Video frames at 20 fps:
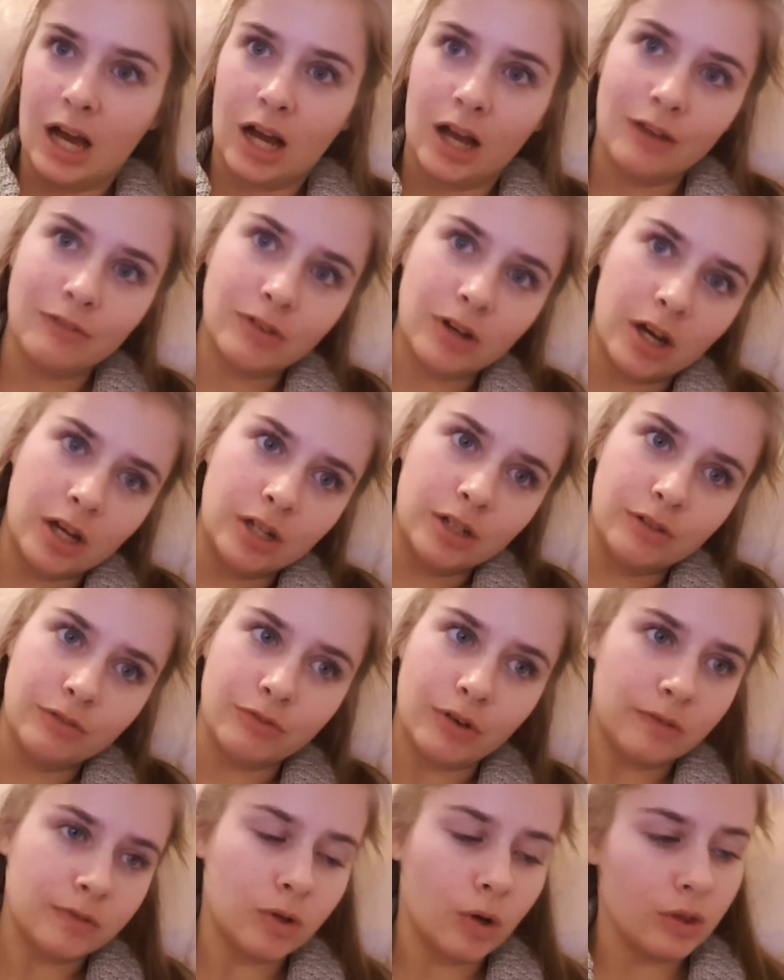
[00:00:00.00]
I've
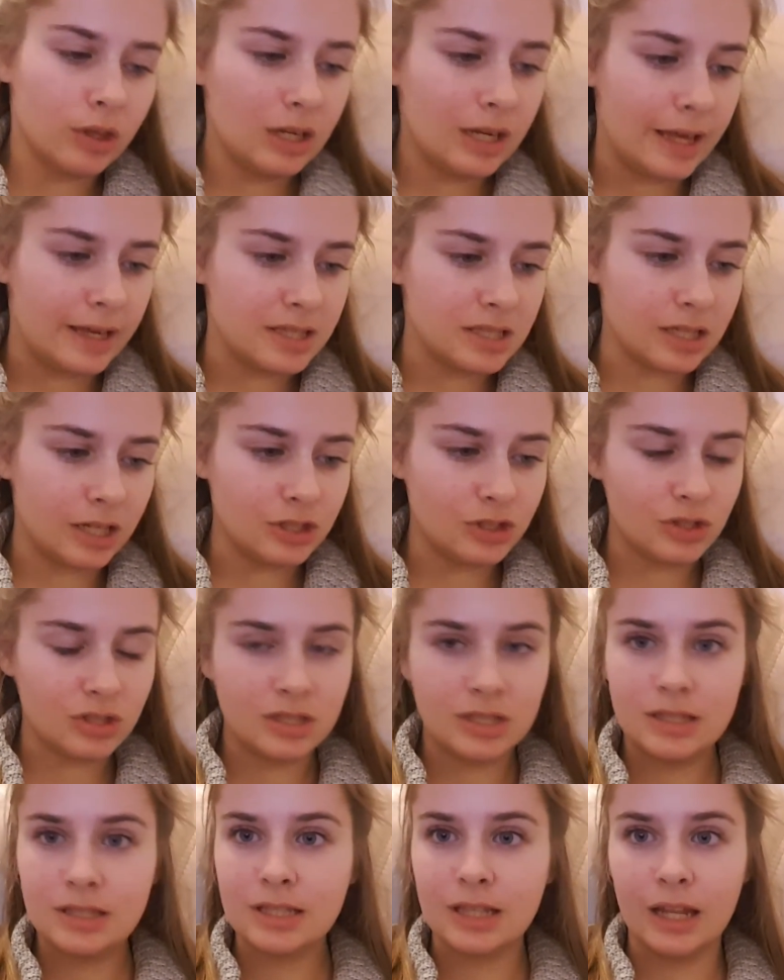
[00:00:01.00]
got the list. I just
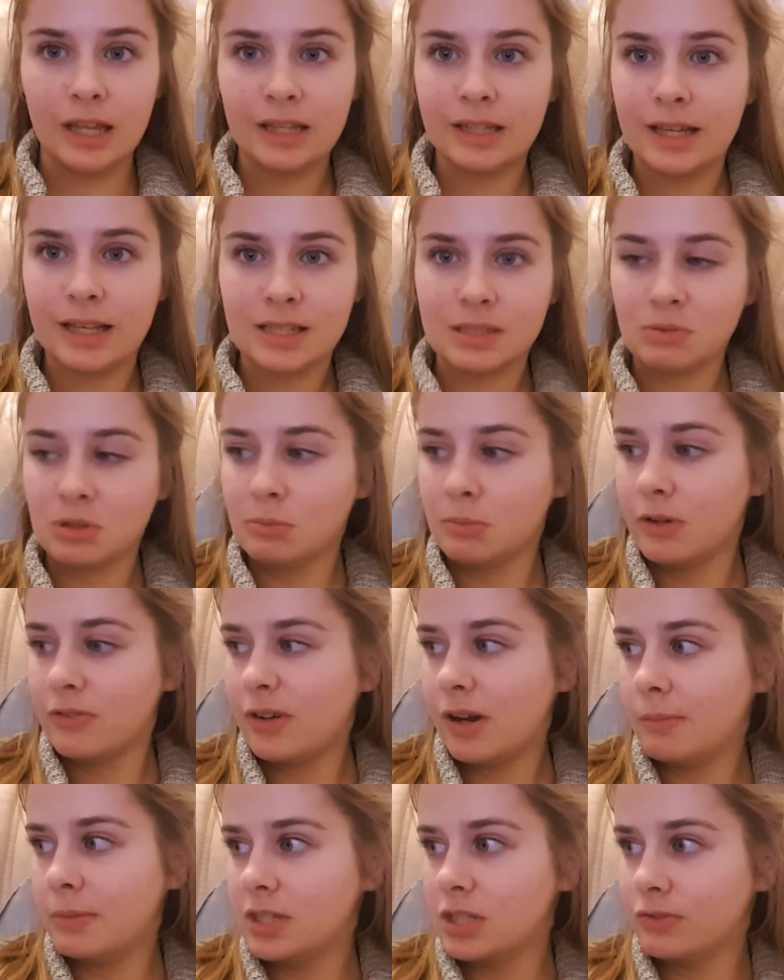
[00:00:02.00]
need to like get someone in my
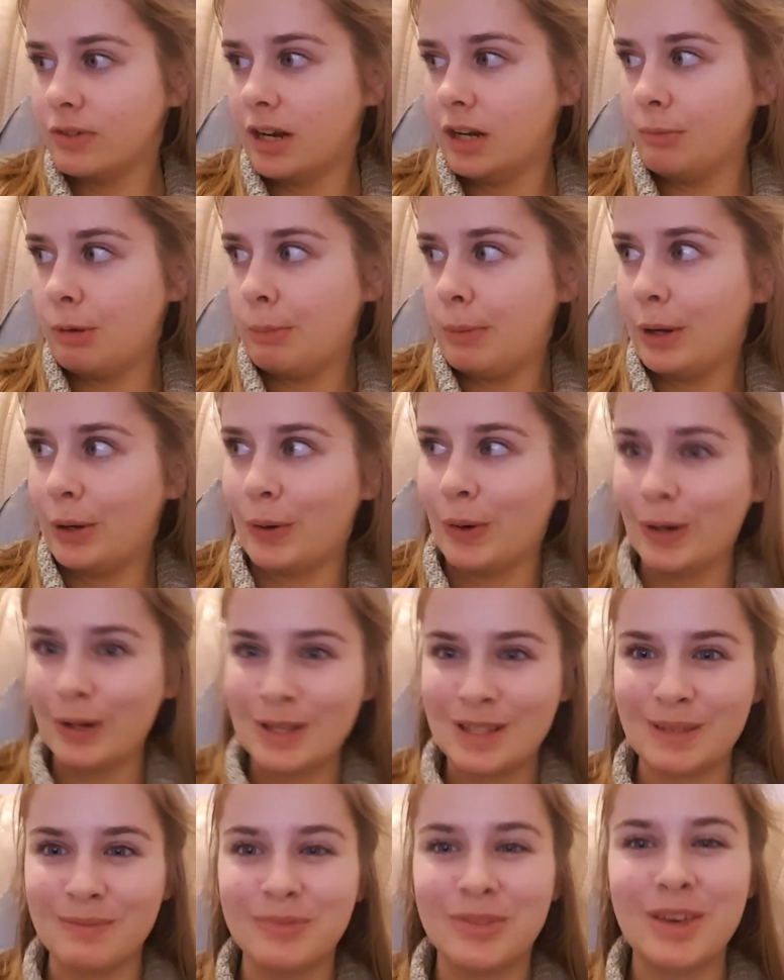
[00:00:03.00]
family to randomly pick one
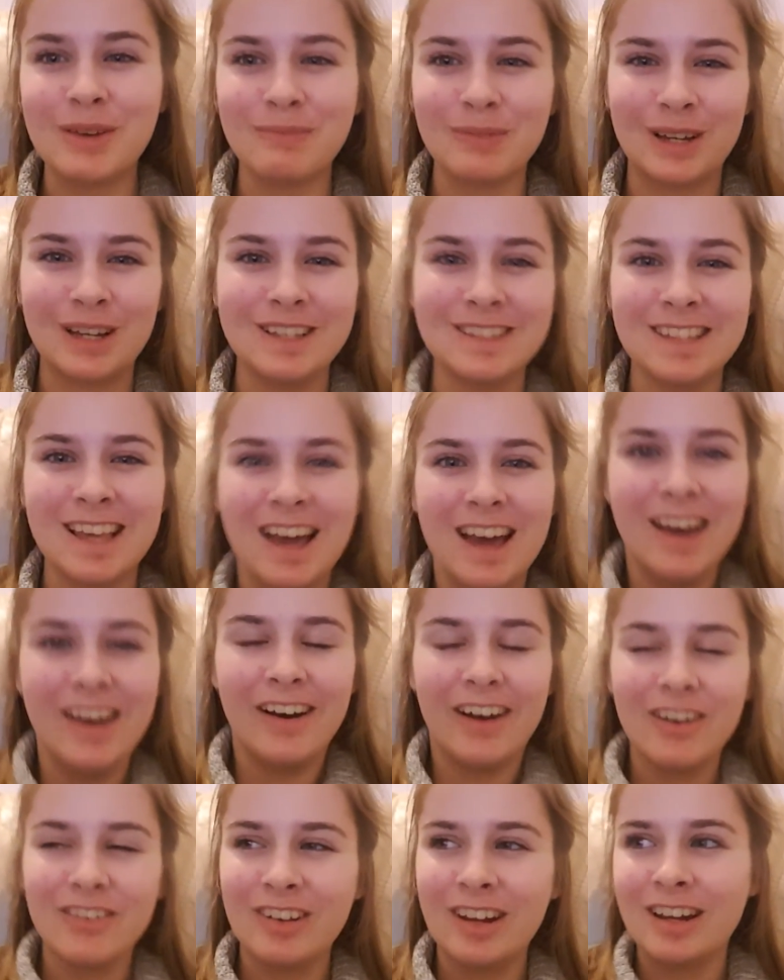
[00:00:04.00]
or something because
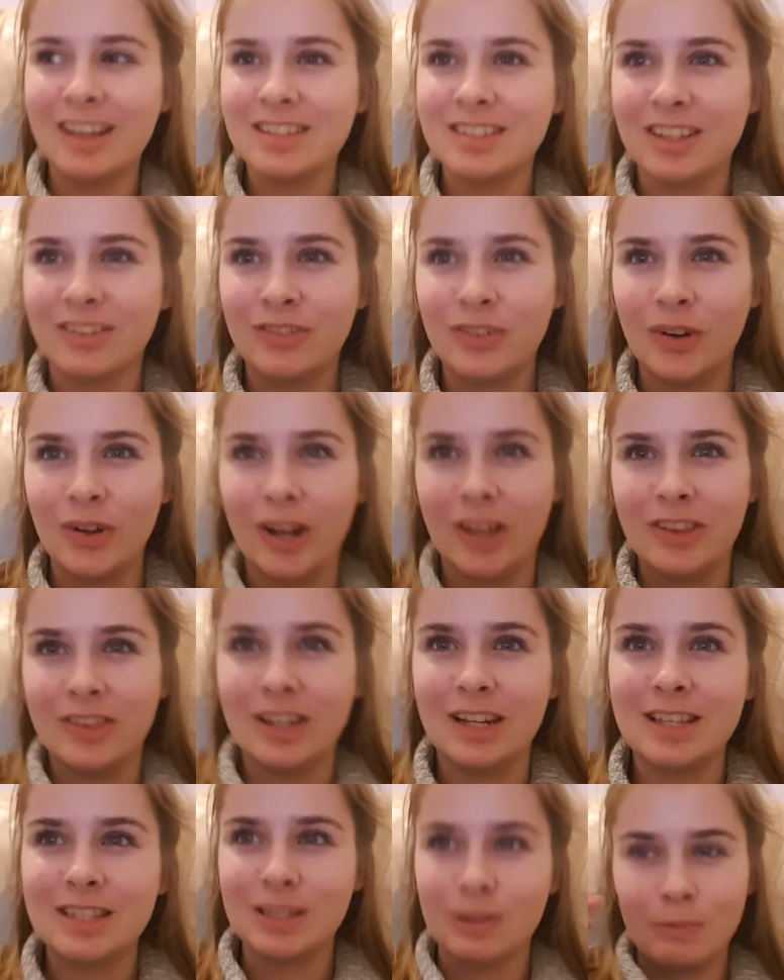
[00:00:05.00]
I realised I've got like
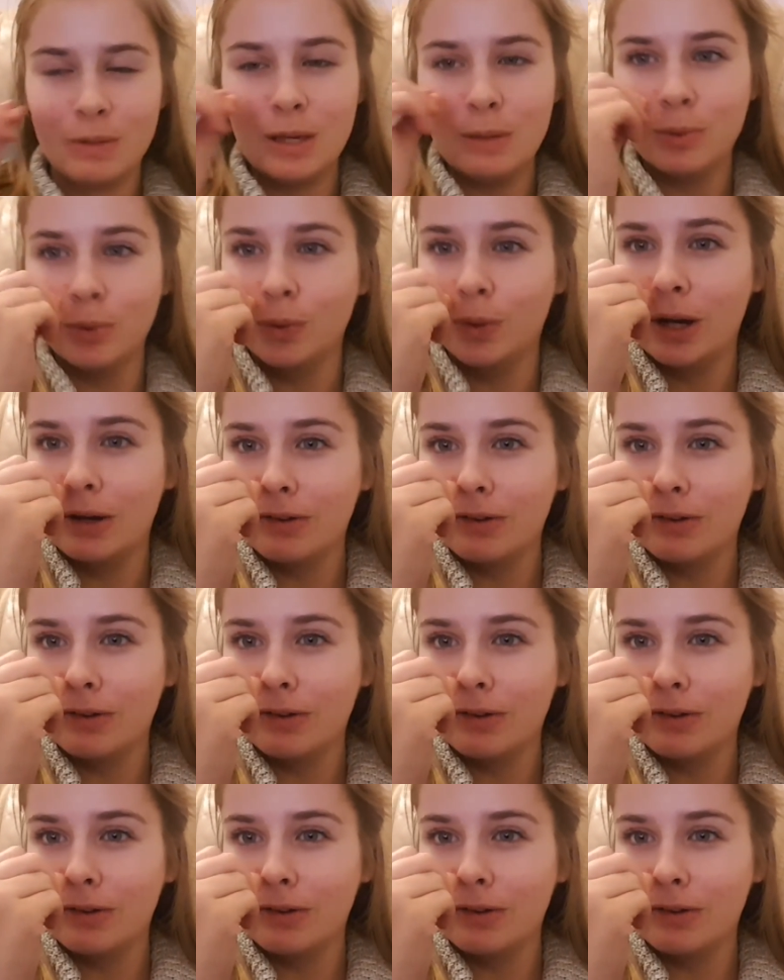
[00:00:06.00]
the list of people.